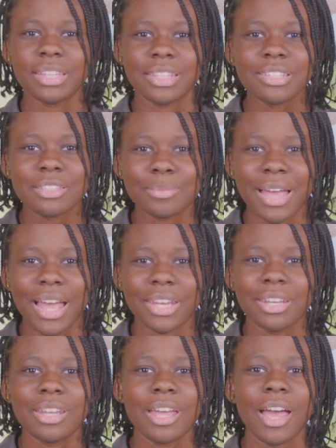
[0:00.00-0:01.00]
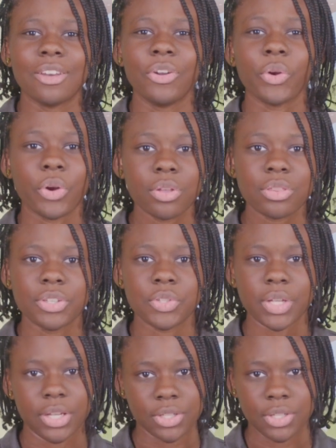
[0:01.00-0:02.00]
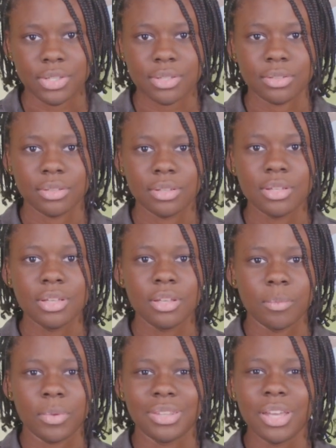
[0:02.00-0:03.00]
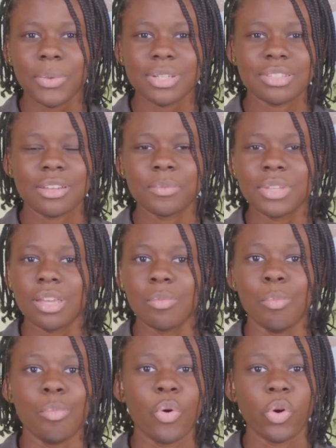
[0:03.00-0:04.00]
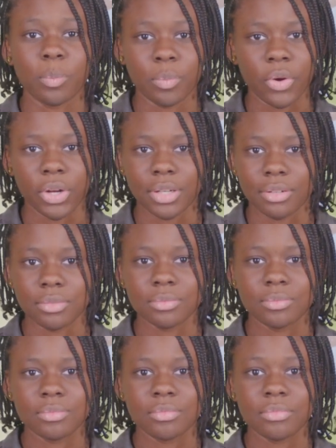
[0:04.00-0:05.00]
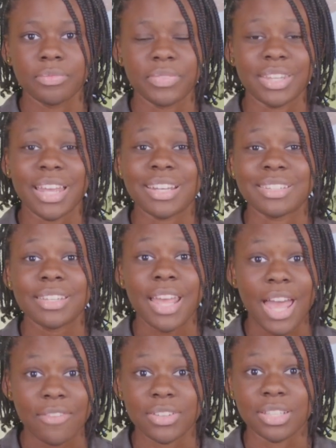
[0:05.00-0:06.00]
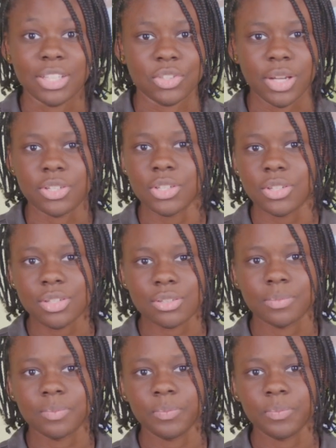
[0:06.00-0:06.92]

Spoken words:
This man had earthly treasures, but there was something more important, and that is heavenly treasures.